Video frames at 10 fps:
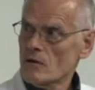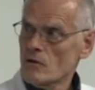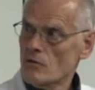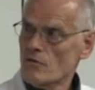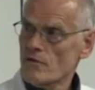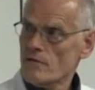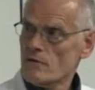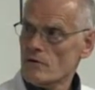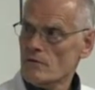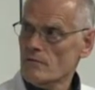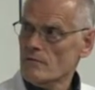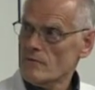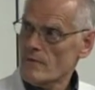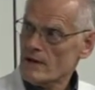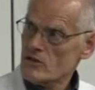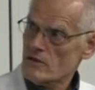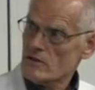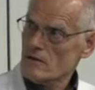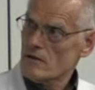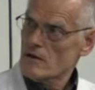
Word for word: Q fever, we mentioned